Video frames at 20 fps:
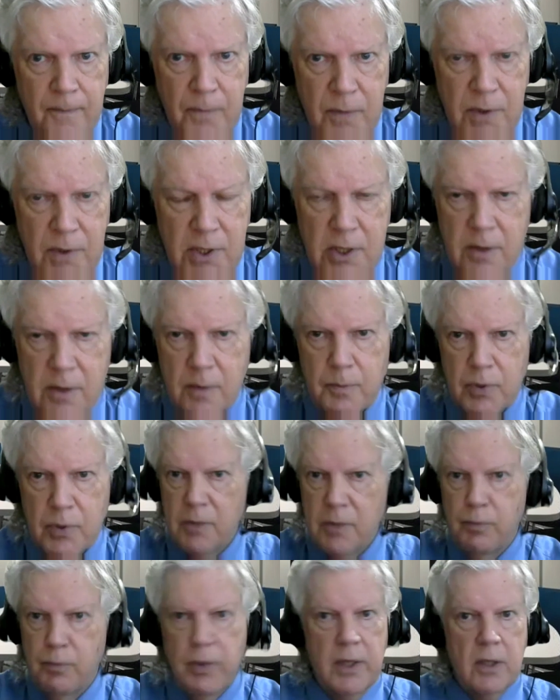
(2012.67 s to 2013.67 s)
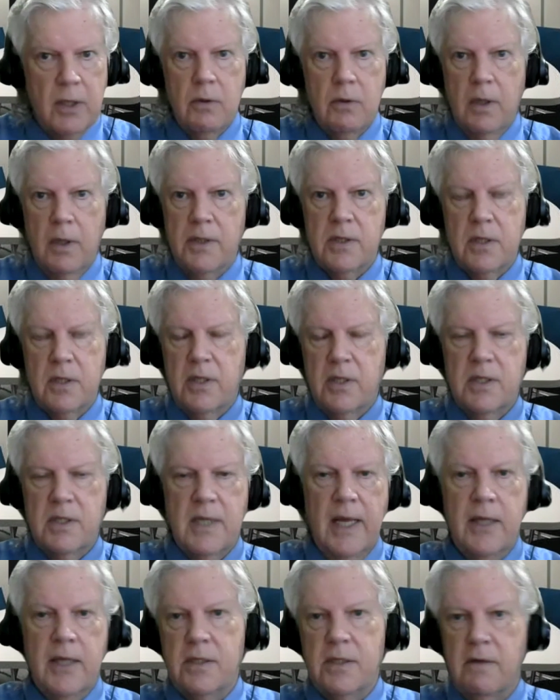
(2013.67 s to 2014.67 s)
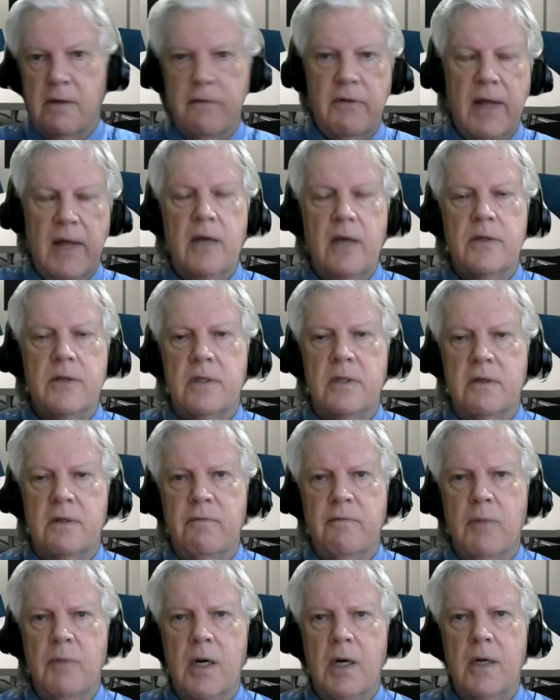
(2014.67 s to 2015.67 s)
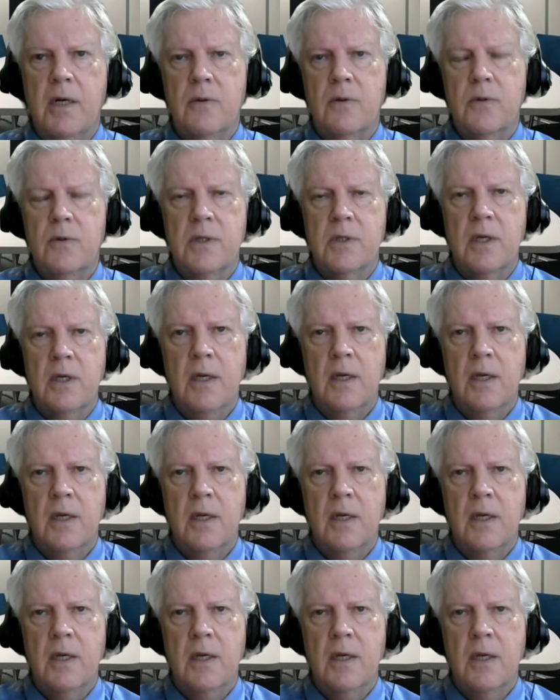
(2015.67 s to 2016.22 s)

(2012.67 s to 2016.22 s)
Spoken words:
spread across tens of thousands of miles.